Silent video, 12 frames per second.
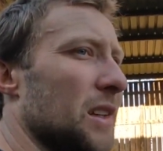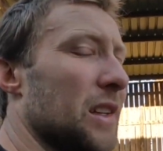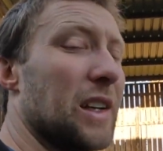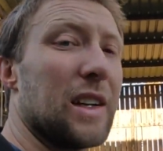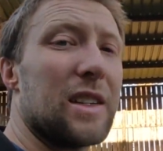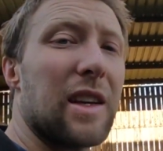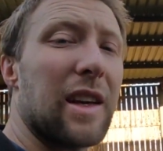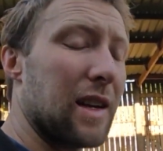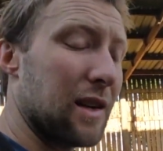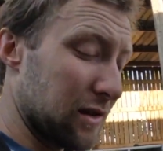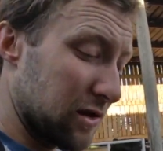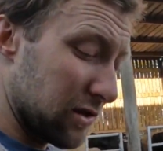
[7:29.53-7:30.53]
yeah, it
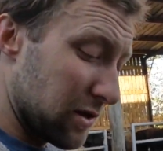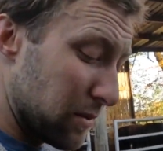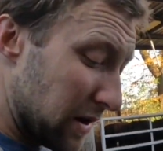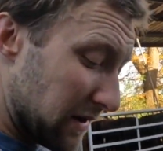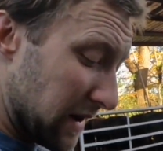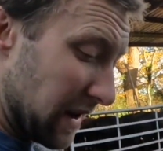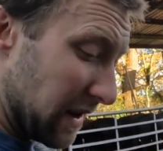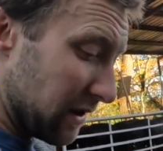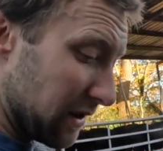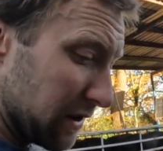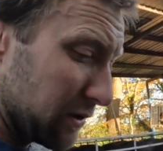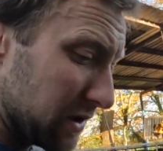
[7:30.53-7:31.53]
took a bit of a hit
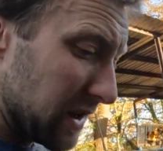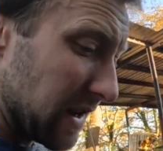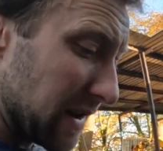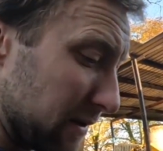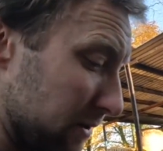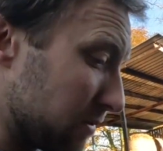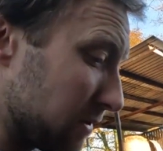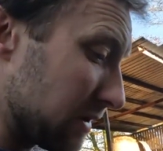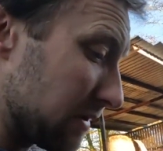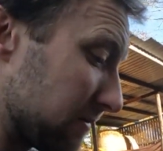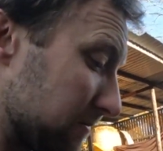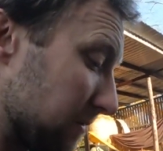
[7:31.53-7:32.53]
on those cows,
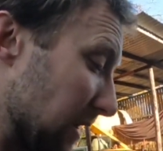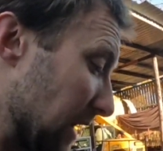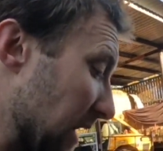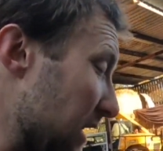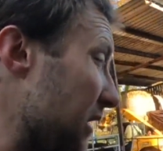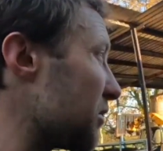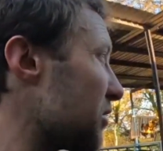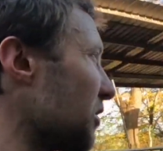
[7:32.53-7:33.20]
but I had no